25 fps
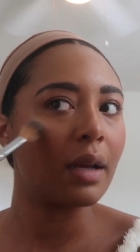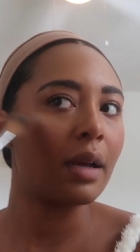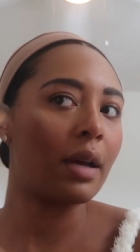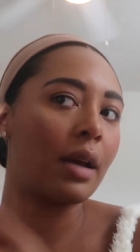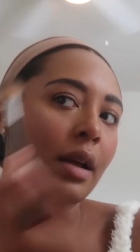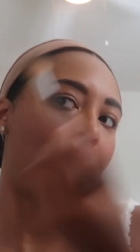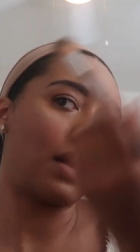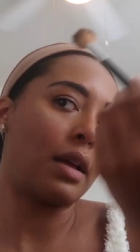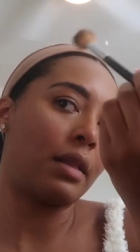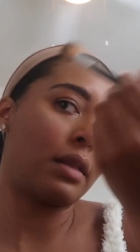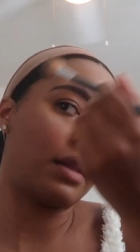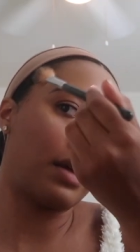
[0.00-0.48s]

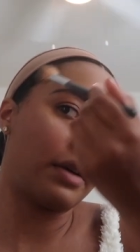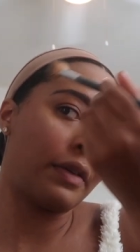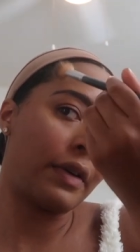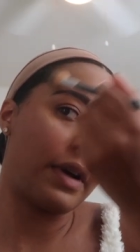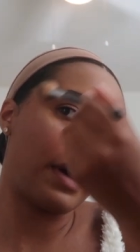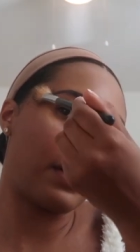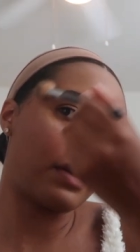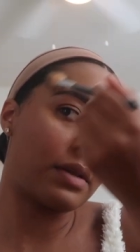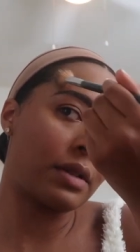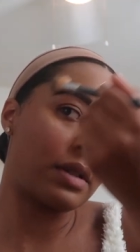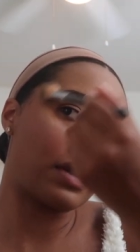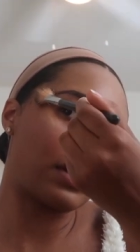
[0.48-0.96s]
And I love
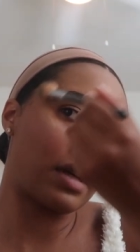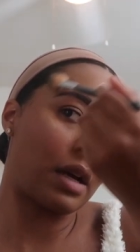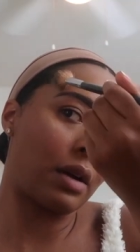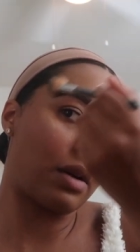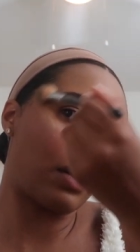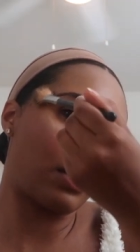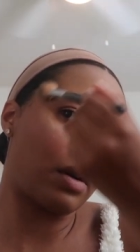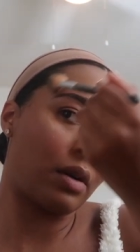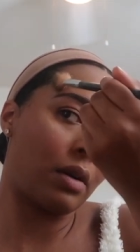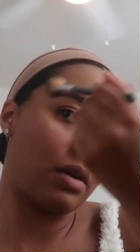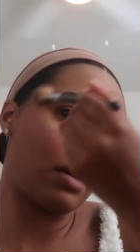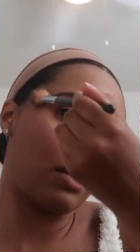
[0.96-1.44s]
how
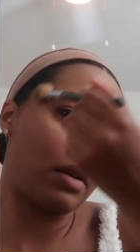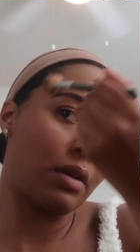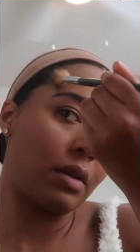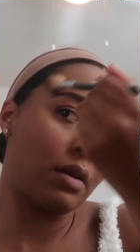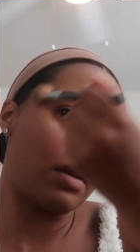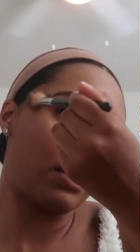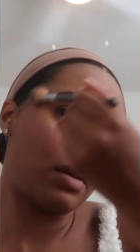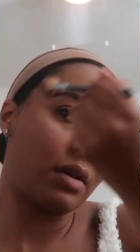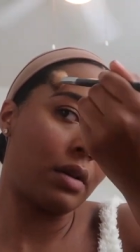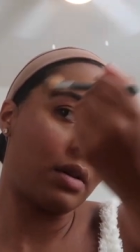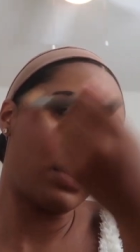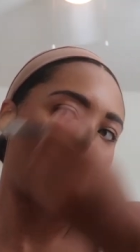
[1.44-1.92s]
subtle
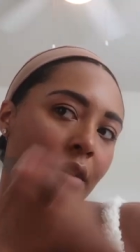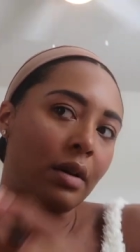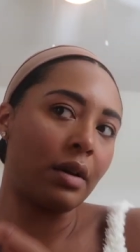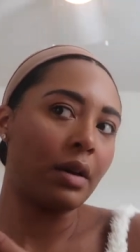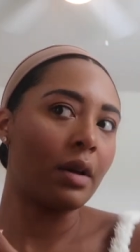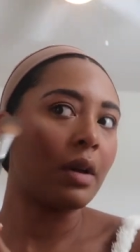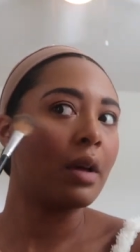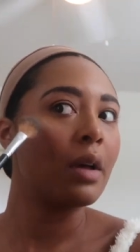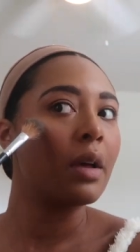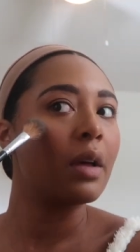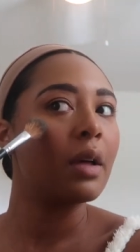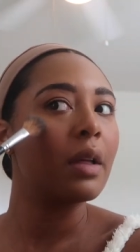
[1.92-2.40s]

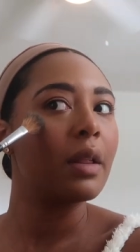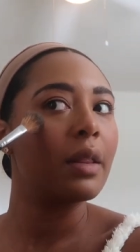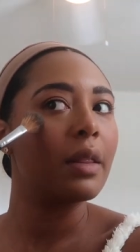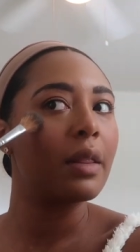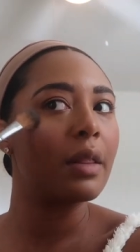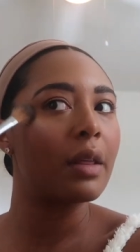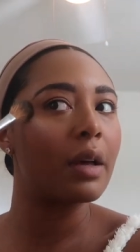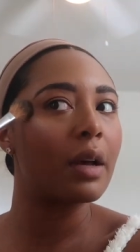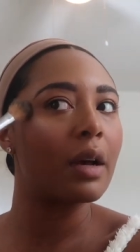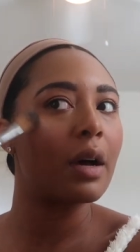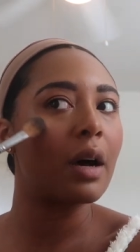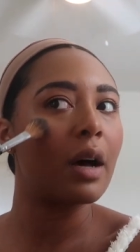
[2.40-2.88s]

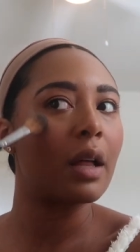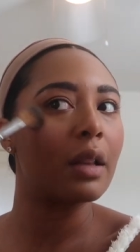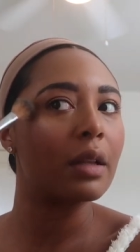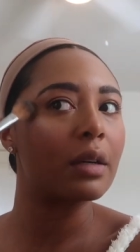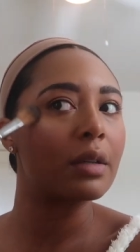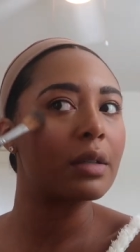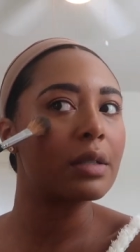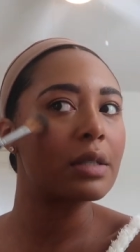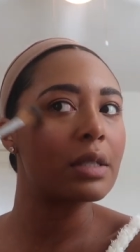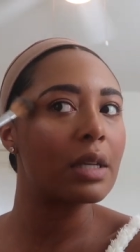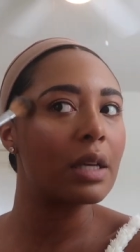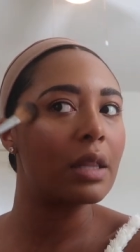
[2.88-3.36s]
the
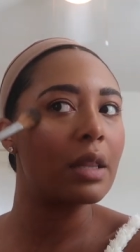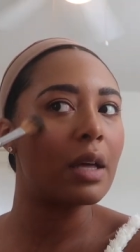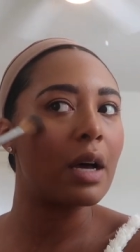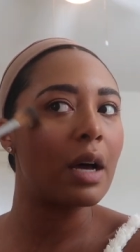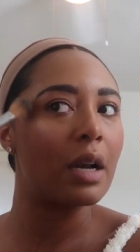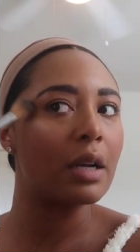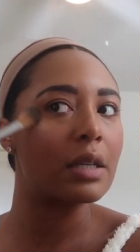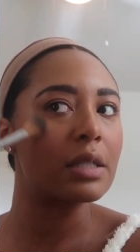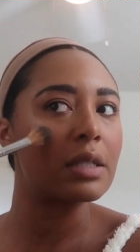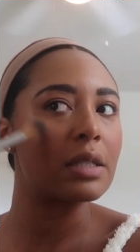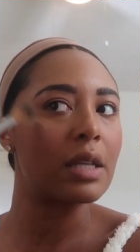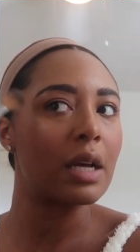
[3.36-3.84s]
colors in the
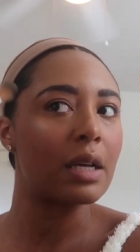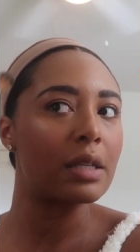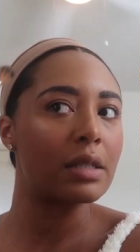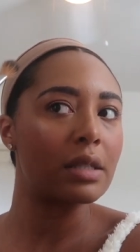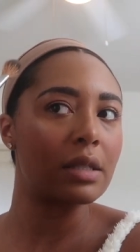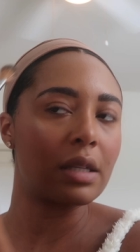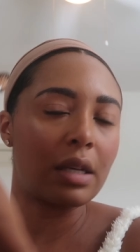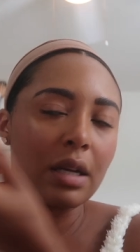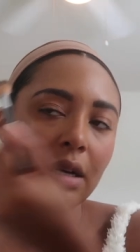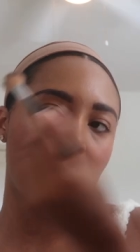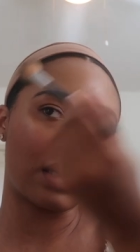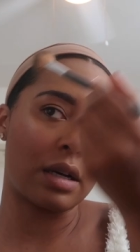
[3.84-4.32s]

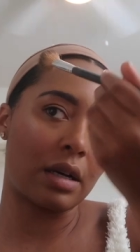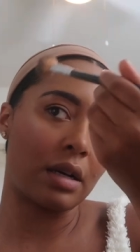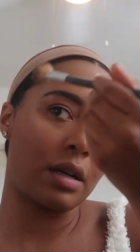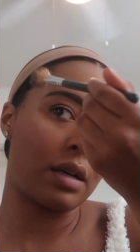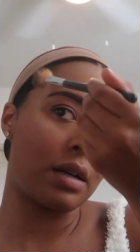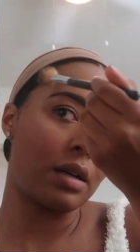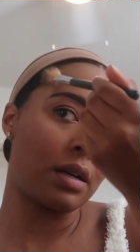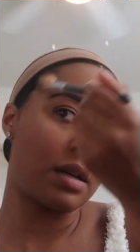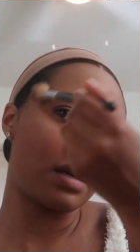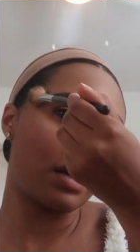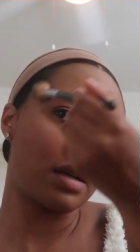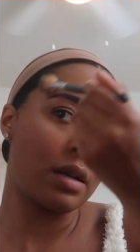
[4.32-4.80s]
Anastasia
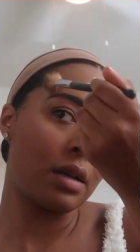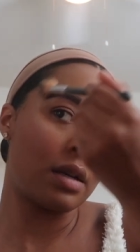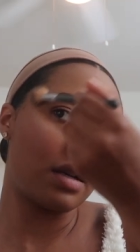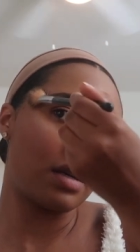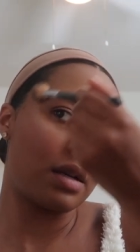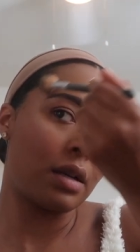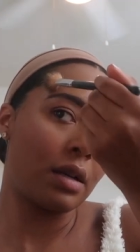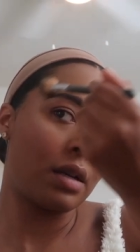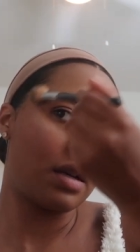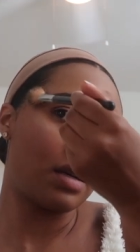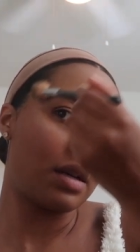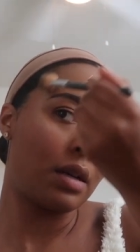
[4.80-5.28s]

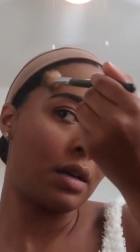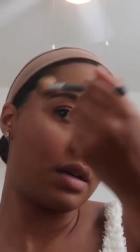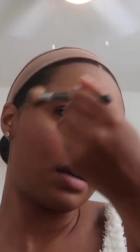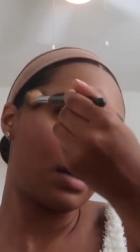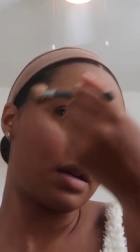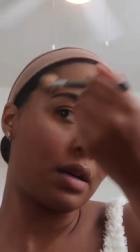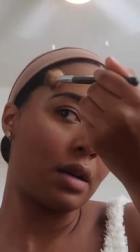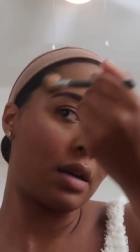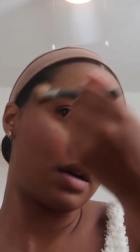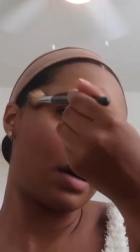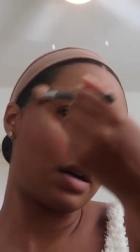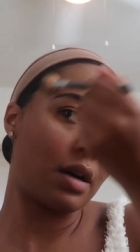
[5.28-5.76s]

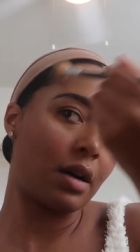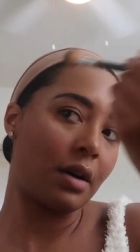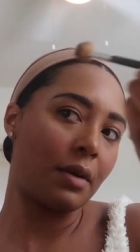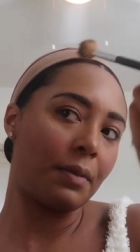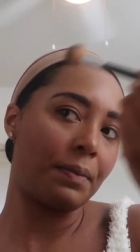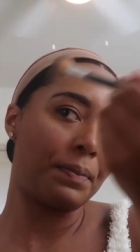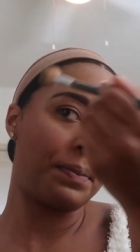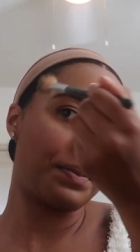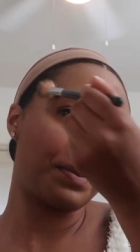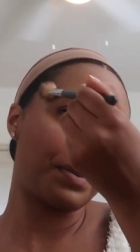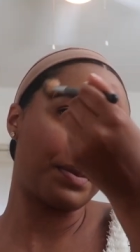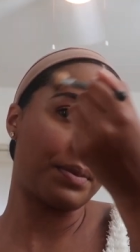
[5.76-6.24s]

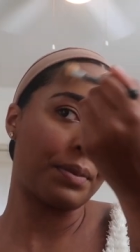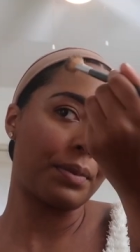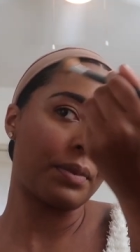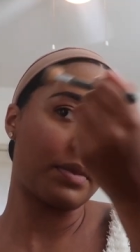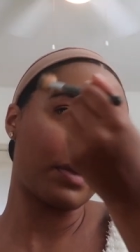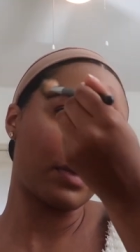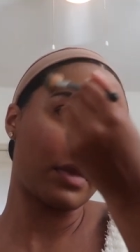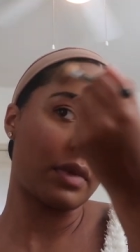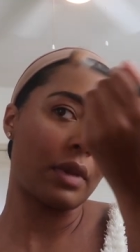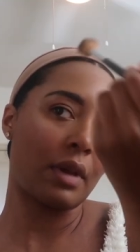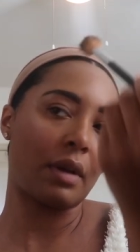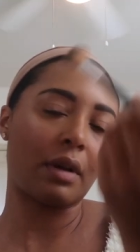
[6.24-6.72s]
um,
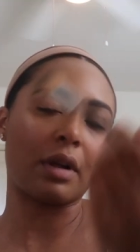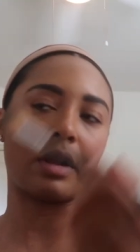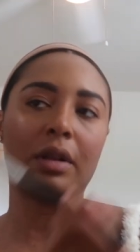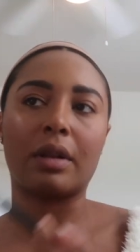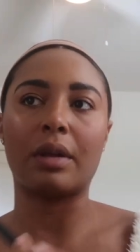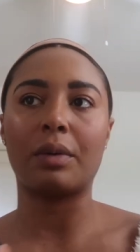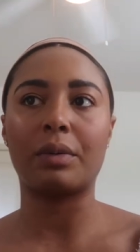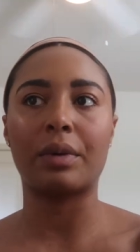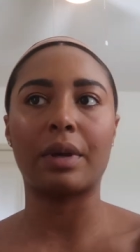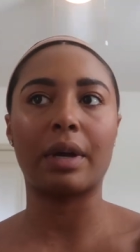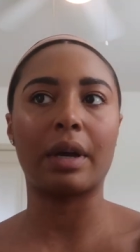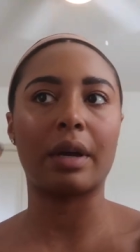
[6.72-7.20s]

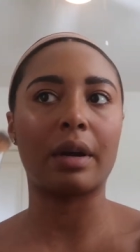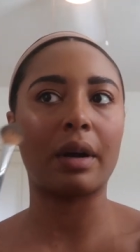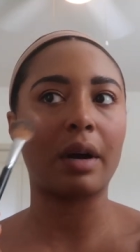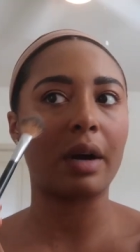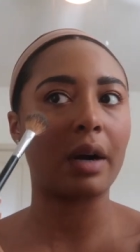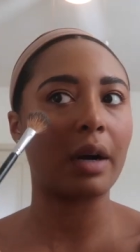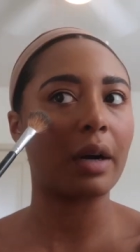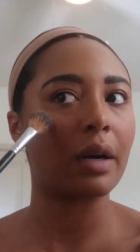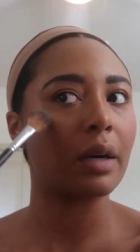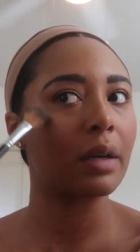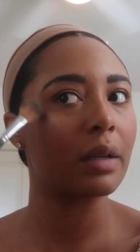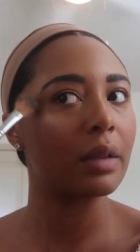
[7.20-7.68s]
glow kit
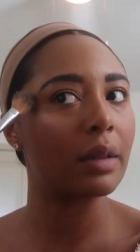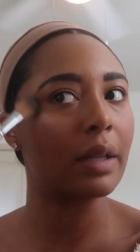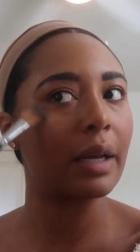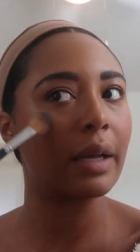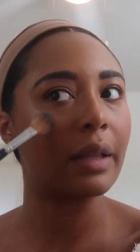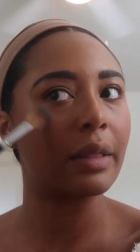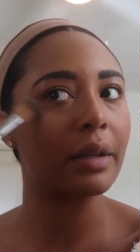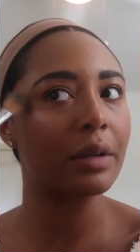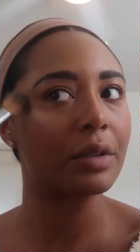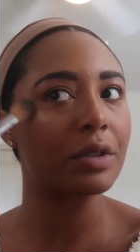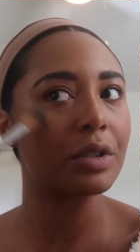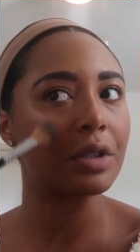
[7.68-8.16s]
are.
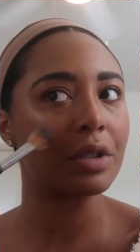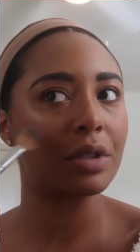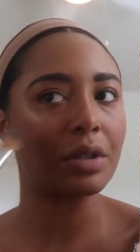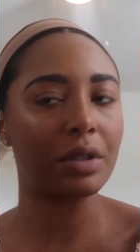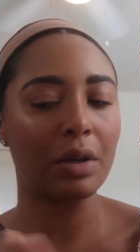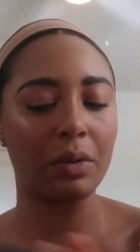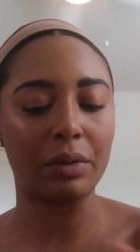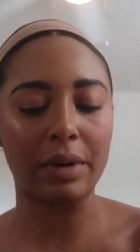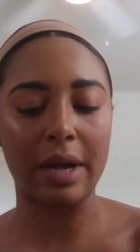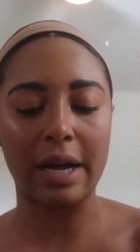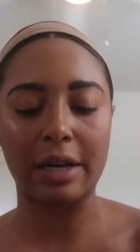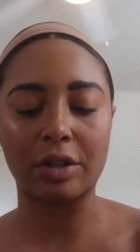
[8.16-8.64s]
Like they're just
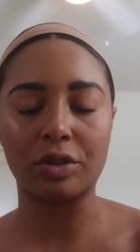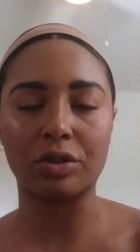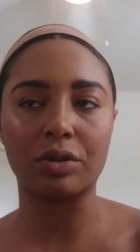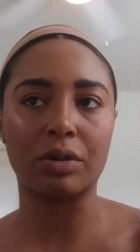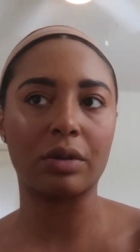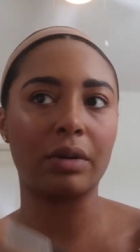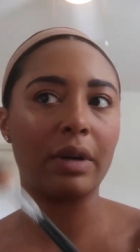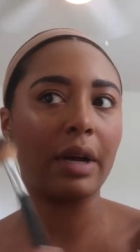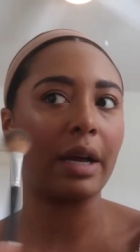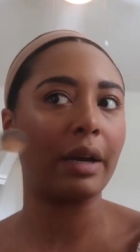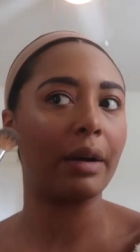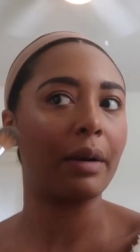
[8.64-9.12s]
so
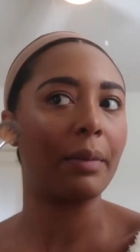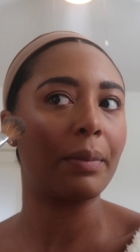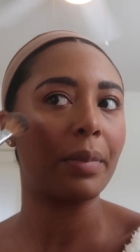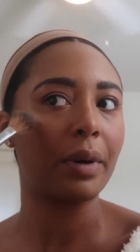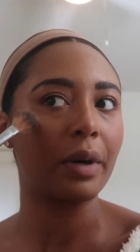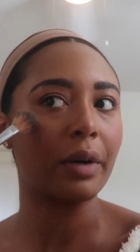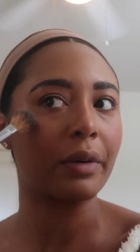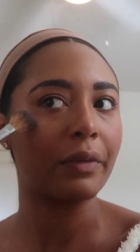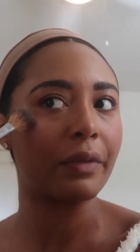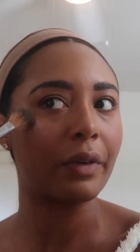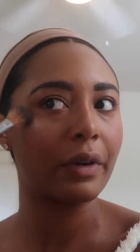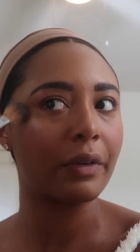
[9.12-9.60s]
natural and
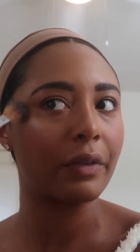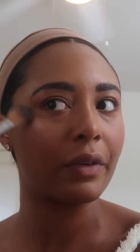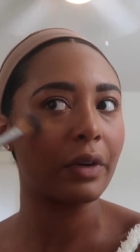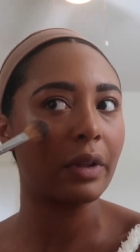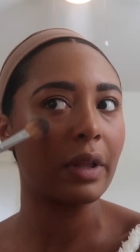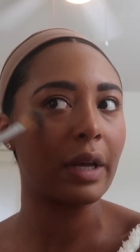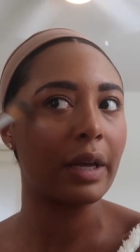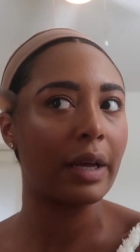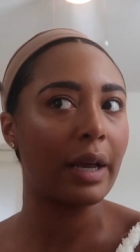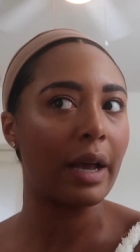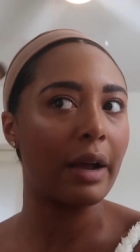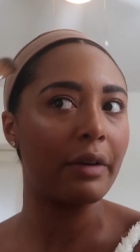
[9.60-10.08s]
perfect for
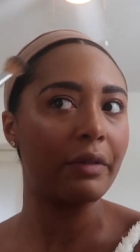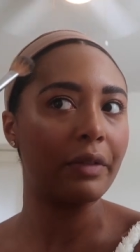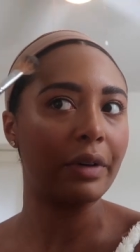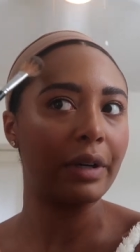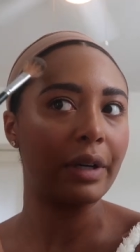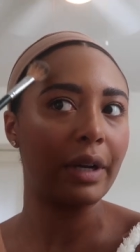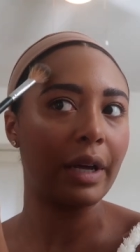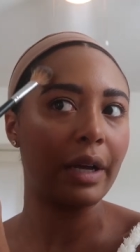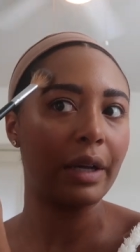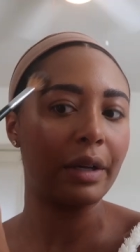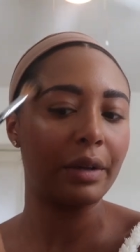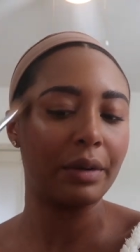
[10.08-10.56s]
like
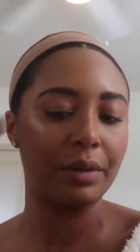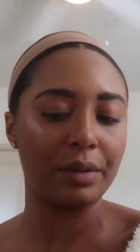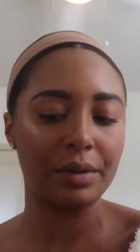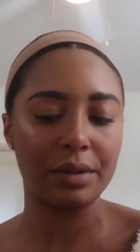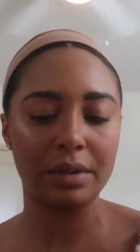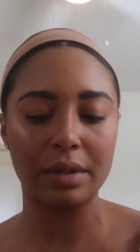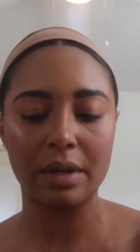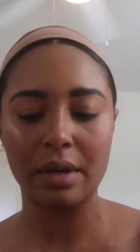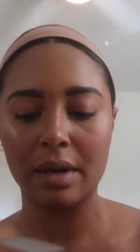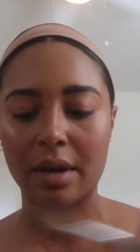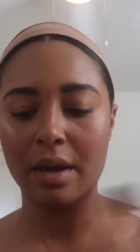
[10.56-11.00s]
everyday use.